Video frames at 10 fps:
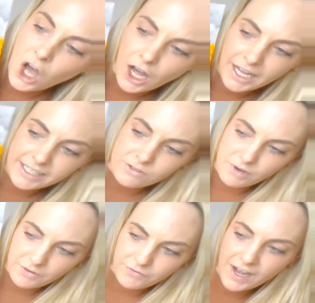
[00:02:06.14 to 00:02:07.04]
I can
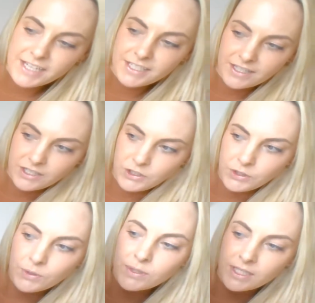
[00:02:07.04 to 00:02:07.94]
run faster than
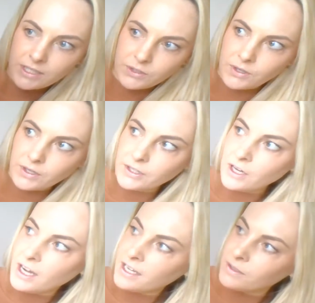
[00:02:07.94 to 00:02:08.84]
you, said the
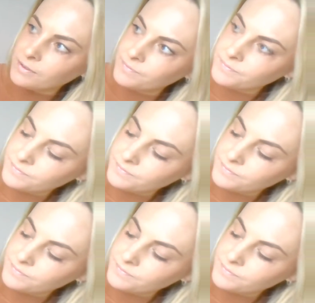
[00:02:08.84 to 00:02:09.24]
crocodile.